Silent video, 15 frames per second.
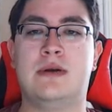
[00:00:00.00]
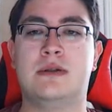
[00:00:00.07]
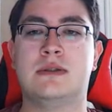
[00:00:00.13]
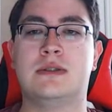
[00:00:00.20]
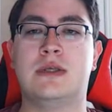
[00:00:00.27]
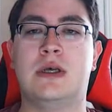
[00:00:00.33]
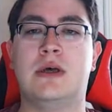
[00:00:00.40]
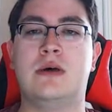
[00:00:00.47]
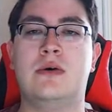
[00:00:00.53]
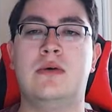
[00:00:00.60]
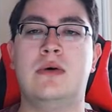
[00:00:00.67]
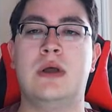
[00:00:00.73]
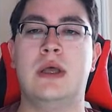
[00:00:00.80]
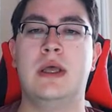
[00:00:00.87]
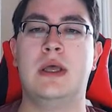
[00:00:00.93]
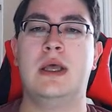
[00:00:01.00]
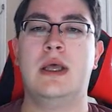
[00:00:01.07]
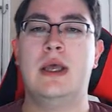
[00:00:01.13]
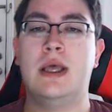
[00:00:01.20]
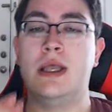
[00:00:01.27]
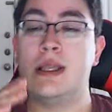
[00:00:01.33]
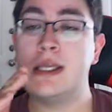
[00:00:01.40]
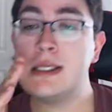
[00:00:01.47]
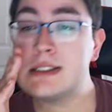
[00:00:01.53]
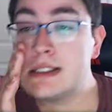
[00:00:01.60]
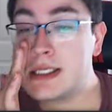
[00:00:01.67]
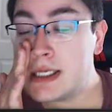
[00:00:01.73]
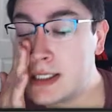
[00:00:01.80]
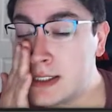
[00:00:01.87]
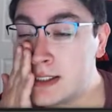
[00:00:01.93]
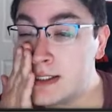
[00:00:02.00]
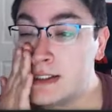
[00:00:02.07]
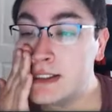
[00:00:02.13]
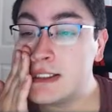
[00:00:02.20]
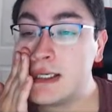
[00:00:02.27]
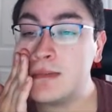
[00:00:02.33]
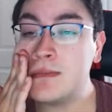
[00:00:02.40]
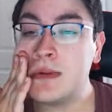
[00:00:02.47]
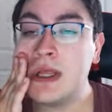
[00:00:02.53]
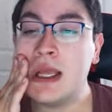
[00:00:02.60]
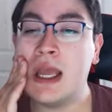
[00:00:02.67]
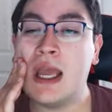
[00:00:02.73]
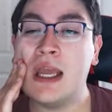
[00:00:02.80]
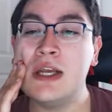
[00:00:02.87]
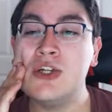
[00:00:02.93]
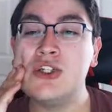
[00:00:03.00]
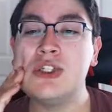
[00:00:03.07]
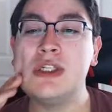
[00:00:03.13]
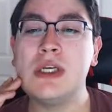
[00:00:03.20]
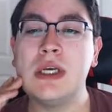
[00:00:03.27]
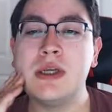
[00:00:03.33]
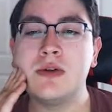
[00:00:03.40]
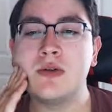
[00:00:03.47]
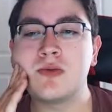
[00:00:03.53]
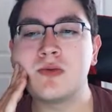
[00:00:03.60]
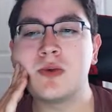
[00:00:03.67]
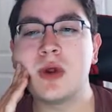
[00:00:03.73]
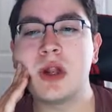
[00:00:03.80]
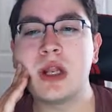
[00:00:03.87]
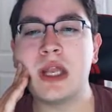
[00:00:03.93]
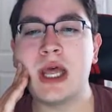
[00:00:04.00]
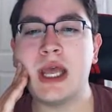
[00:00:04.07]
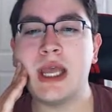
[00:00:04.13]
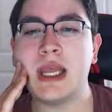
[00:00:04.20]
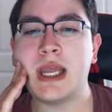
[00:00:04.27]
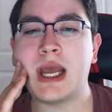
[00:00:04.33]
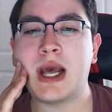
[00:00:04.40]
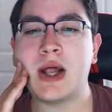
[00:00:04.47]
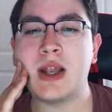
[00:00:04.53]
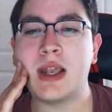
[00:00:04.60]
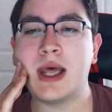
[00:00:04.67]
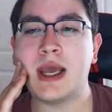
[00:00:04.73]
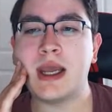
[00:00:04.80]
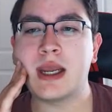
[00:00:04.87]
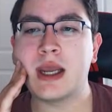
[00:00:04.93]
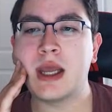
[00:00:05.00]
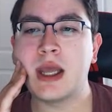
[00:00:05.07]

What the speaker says: So this is simply a sheet laying out like